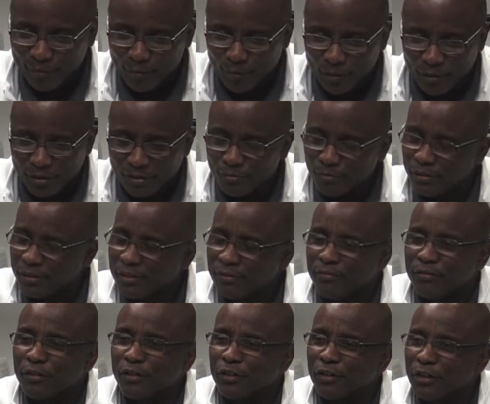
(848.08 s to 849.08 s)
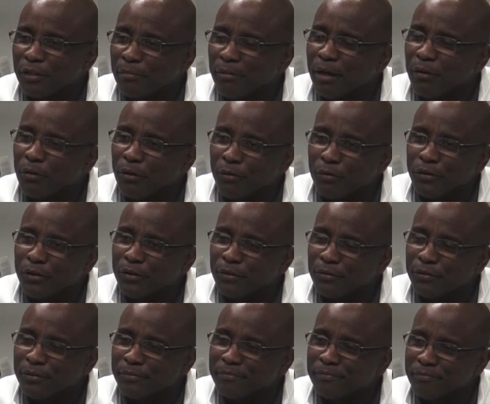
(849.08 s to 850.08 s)
We just feel good about what we're
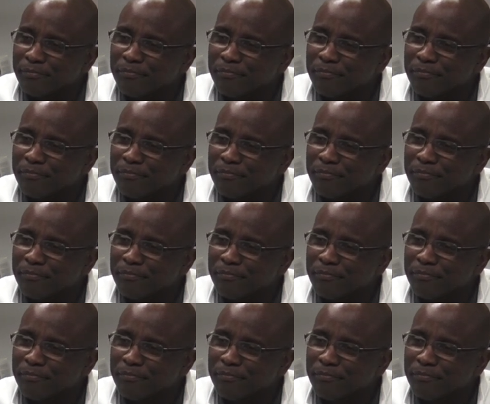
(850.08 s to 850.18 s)
doing.